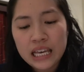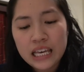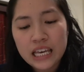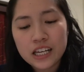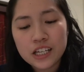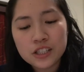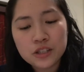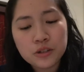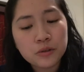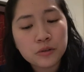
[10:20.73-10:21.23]

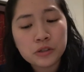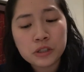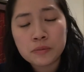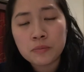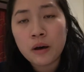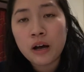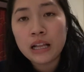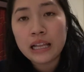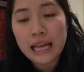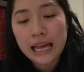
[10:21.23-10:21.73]
It is through
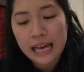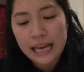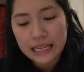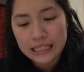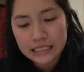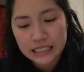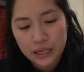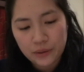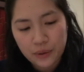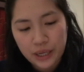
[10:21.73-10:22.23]
small
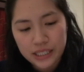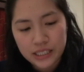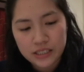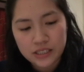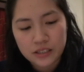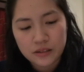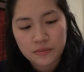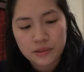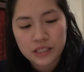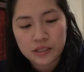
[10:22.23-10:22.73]
acts that
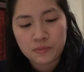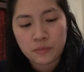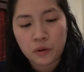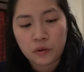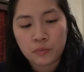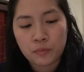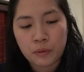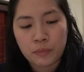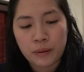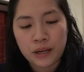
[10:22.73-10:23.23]
racism is
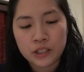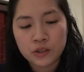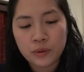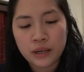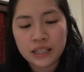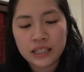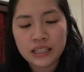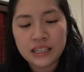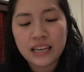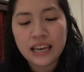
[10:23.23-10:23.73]
both
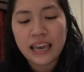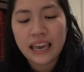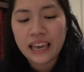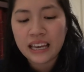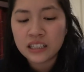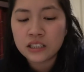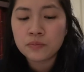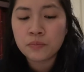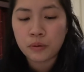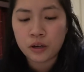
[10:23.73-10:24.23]
perpetuated
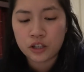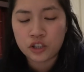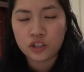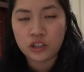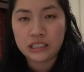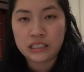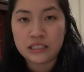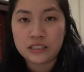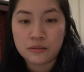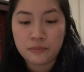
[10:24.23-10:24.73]
and
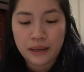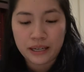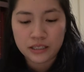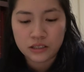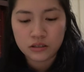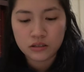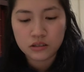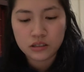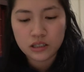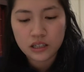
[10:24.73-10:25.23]
partially
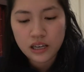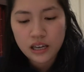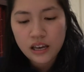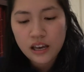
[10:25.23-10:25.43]
dismantled.